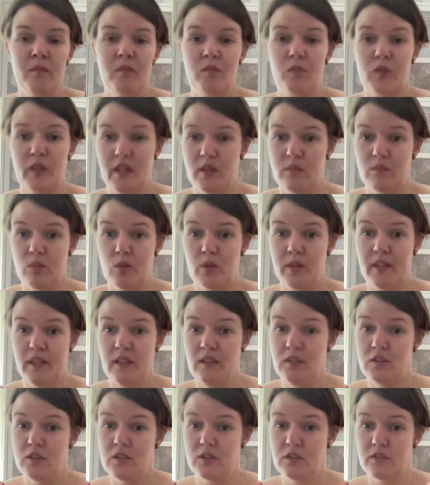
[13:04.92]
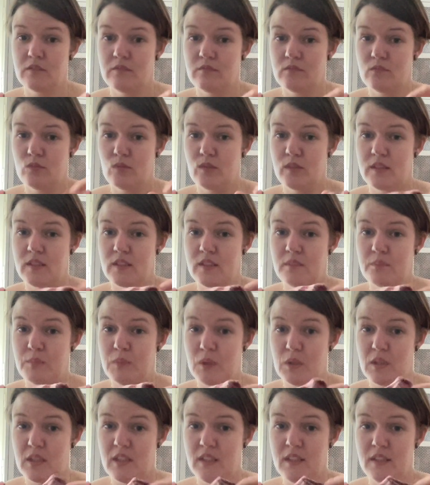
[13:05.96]
Rainbow Edge, who has a
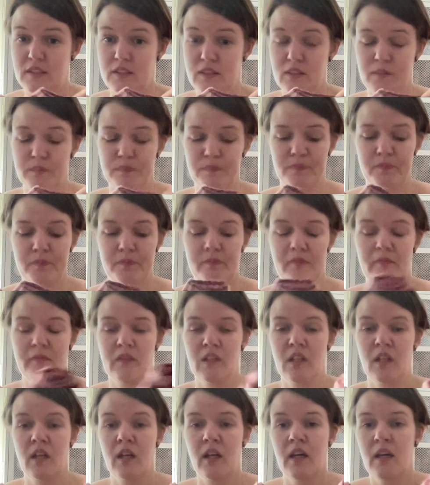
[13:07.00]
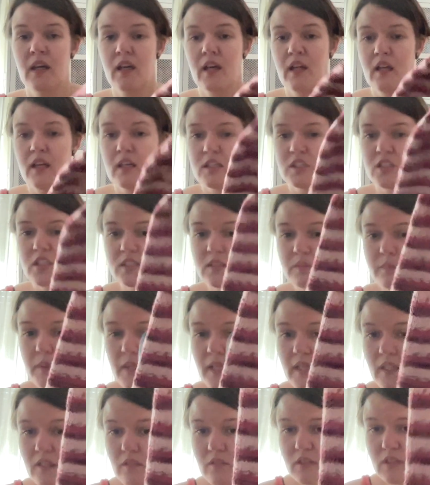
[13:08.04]
podcast. Just a
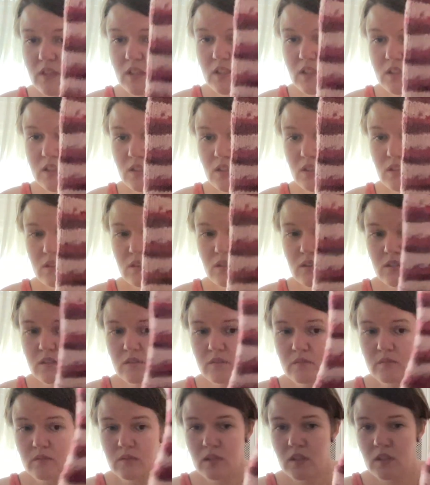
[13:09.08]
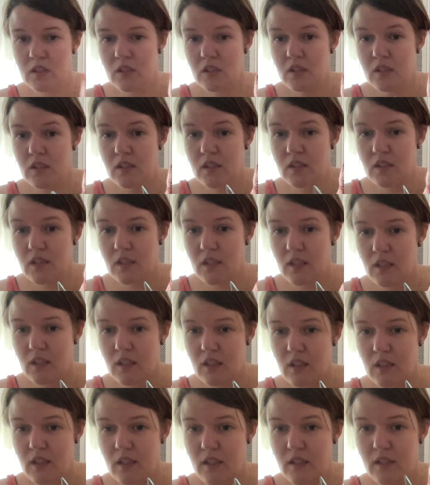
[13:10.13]
plain vanilla sock.
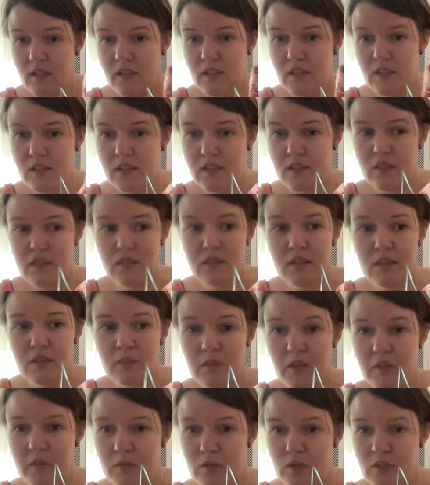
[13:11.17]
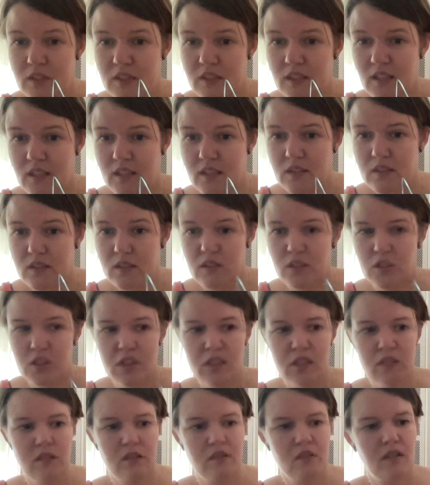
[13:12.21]
I knit my first garter stitch
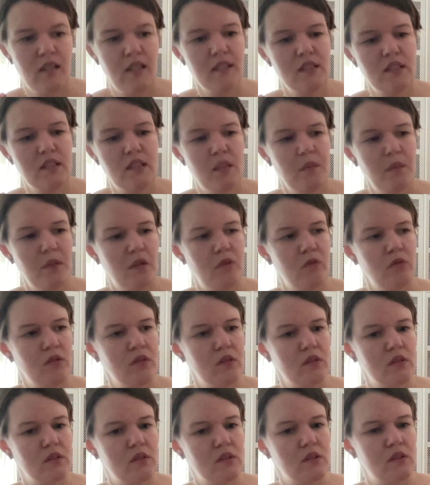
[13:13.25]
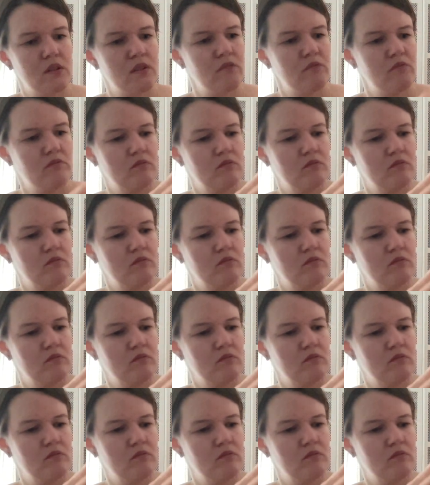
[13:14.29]
here. The last time I was,